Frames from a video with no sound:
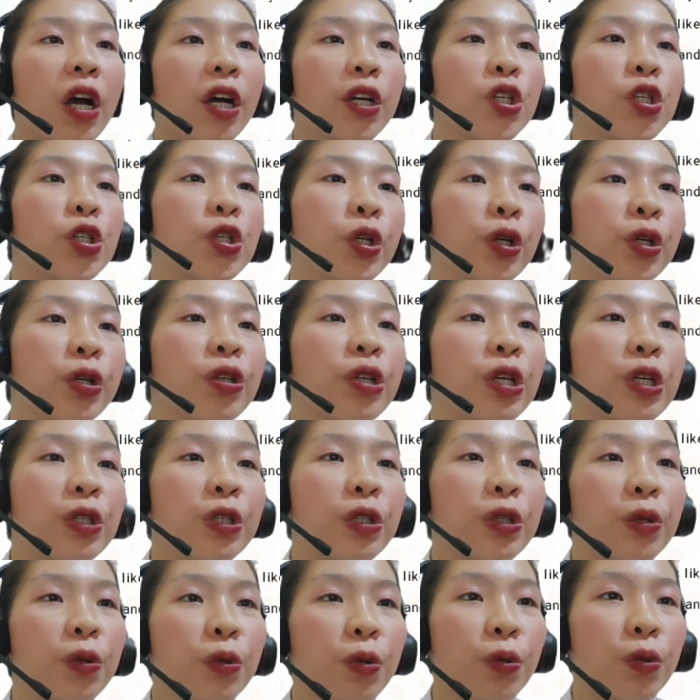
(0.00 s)
should
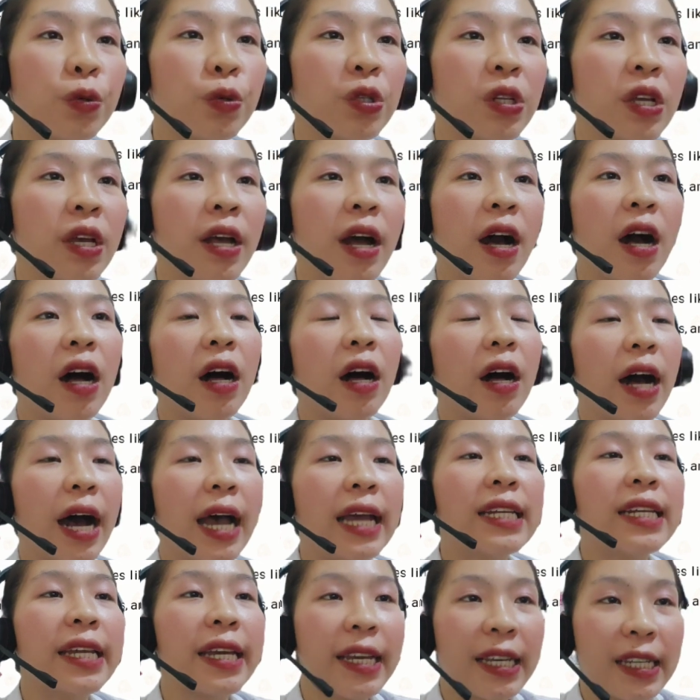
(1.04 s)
use
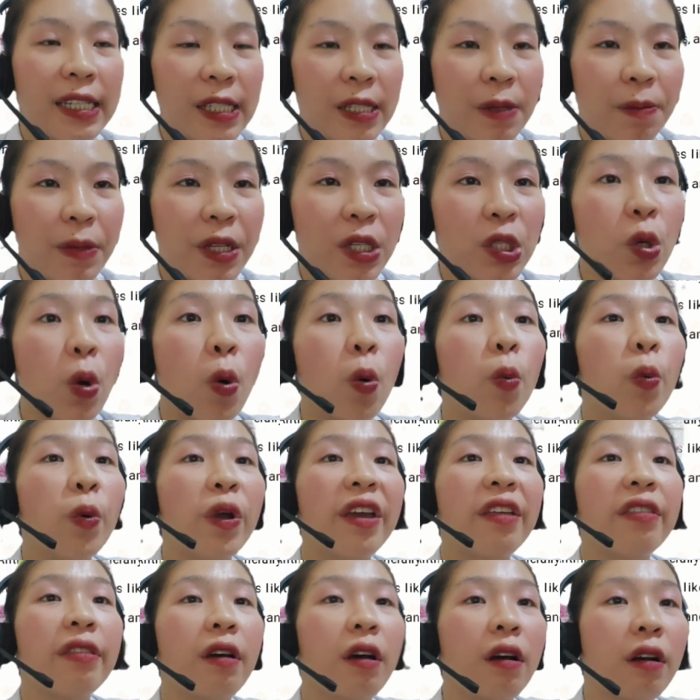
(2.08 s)
antihistamines
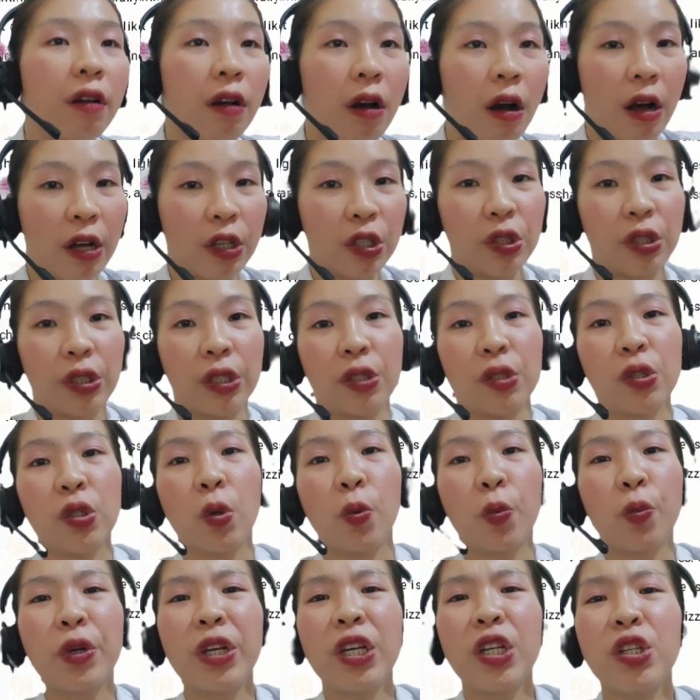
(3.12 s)
with caution. So
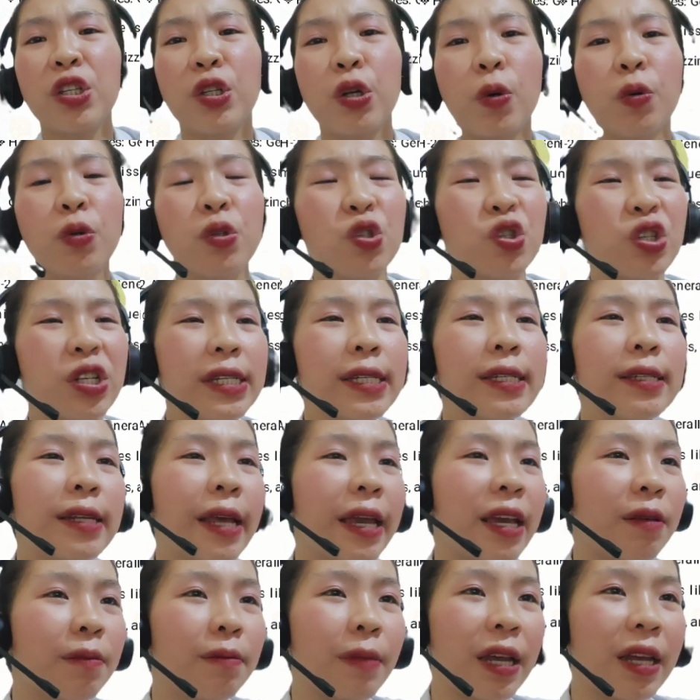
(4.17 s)
we don't just
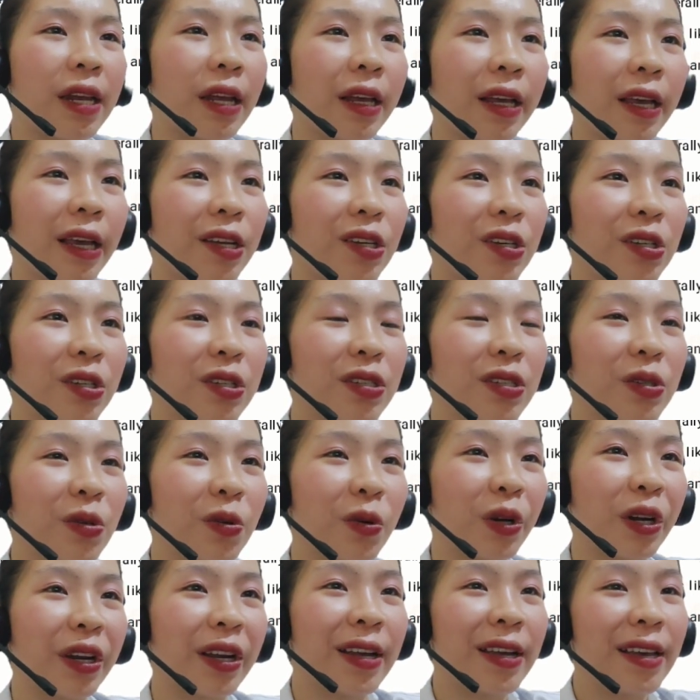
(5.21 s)
take medications
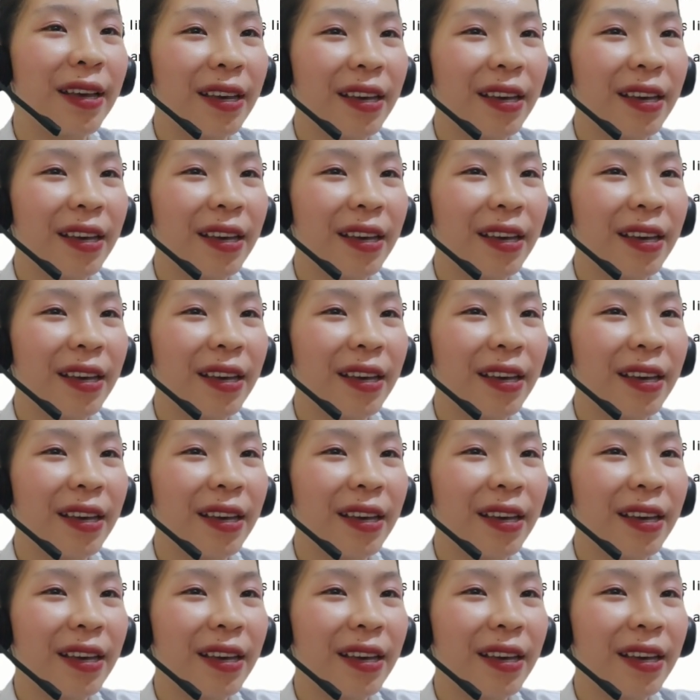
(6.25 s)
or